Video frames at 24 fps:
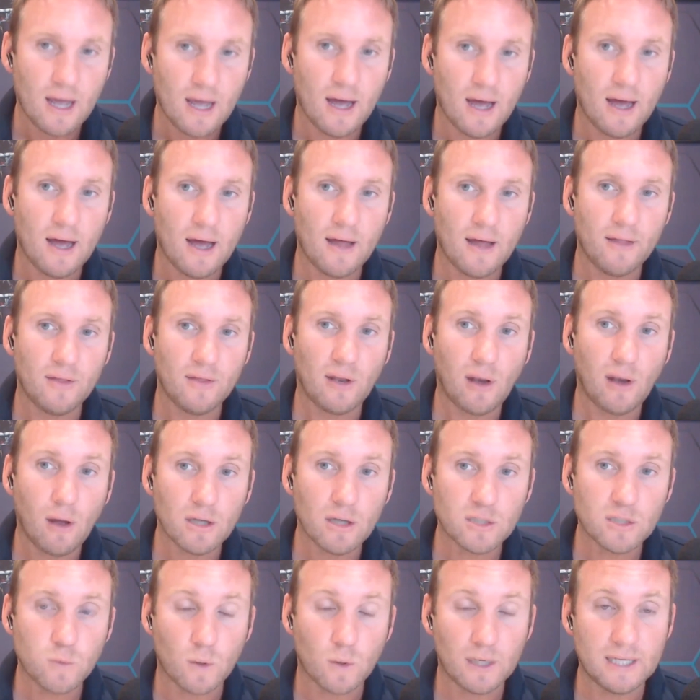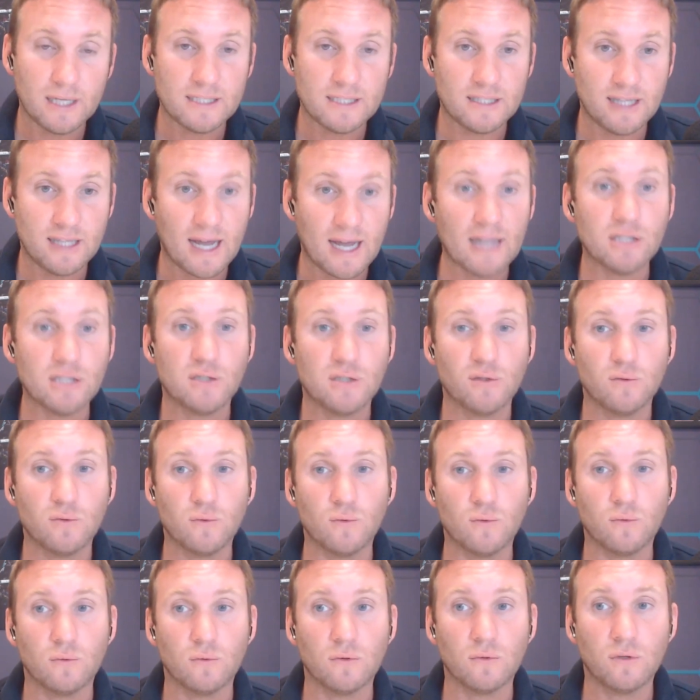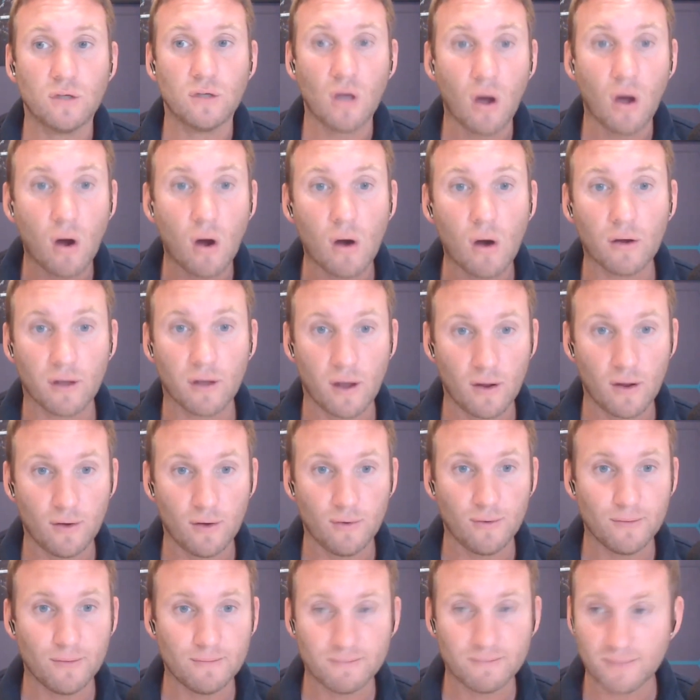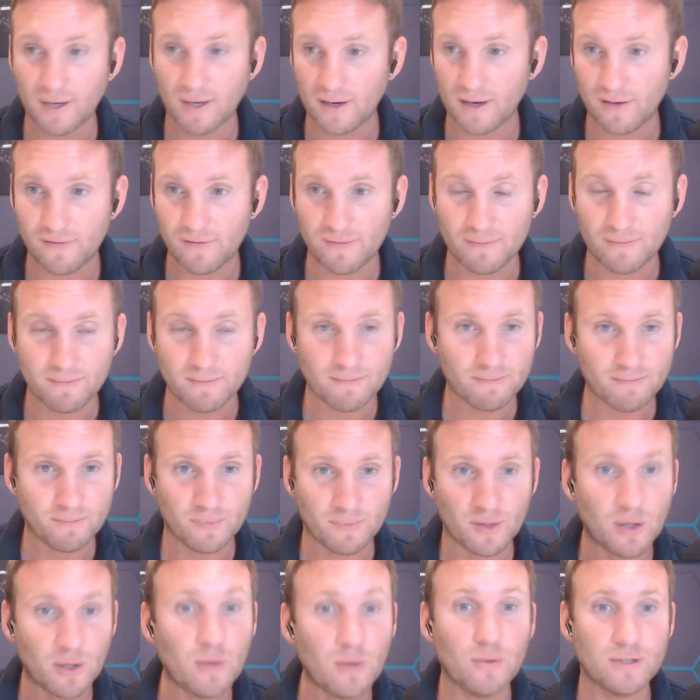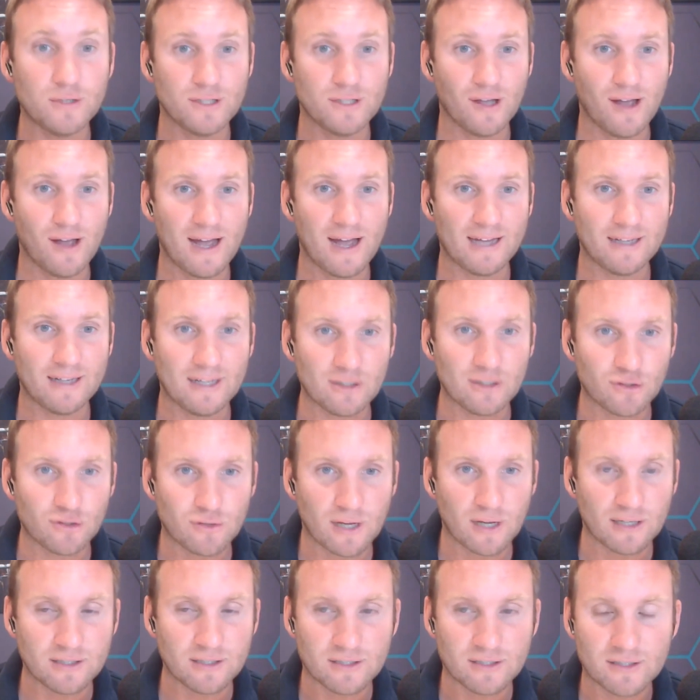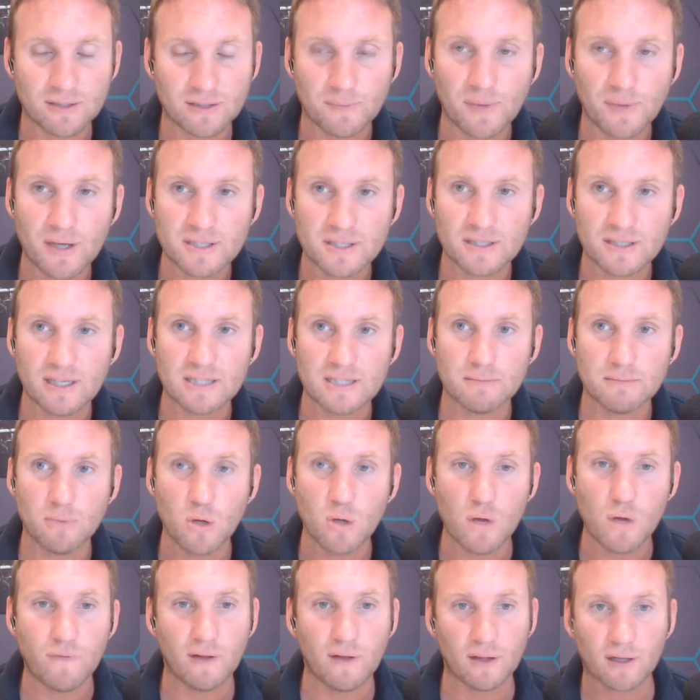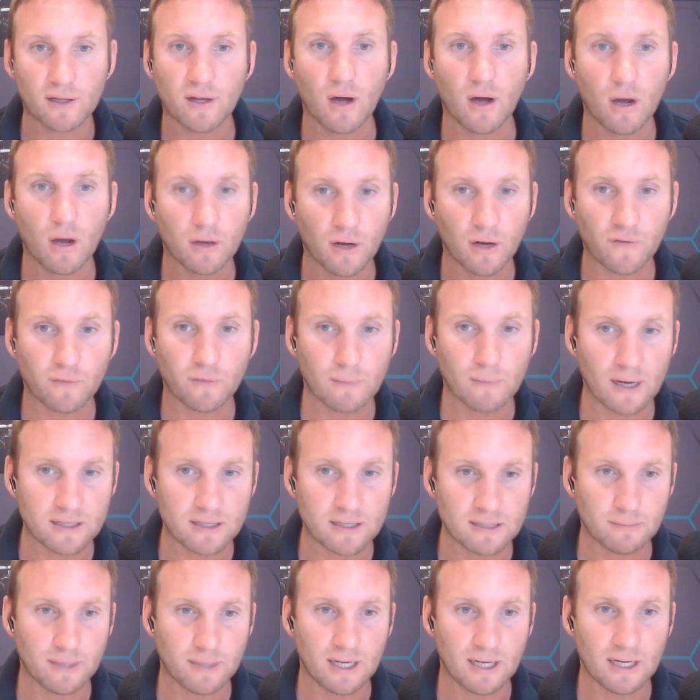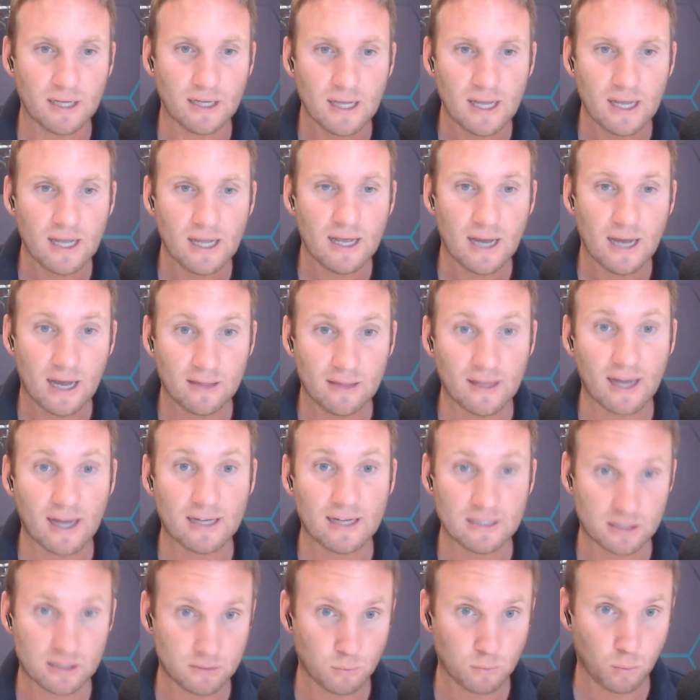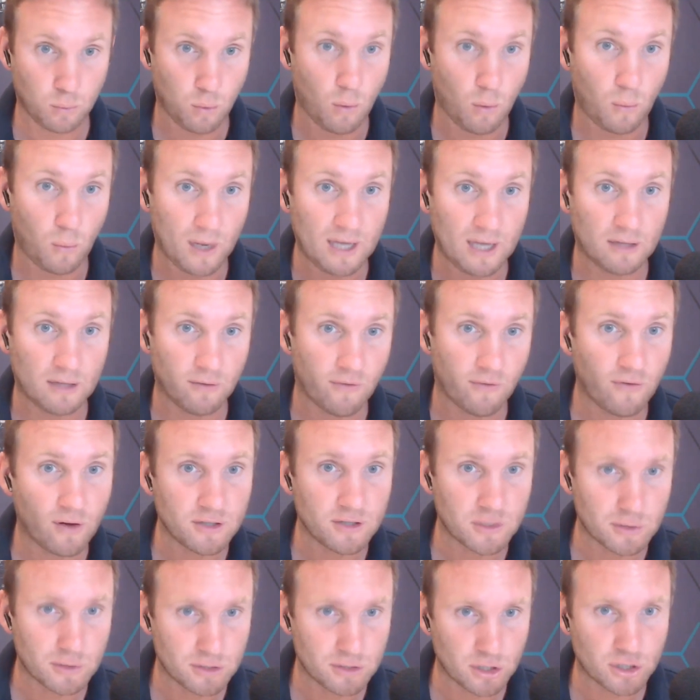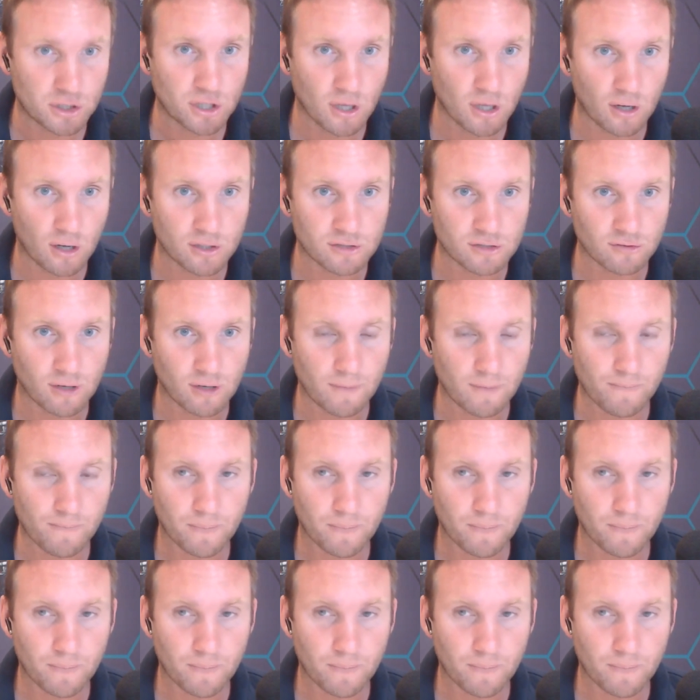The last one is the actual cargo kind of user and the person that's moving the cargo from A to B, and that is what we refer to as the charterer.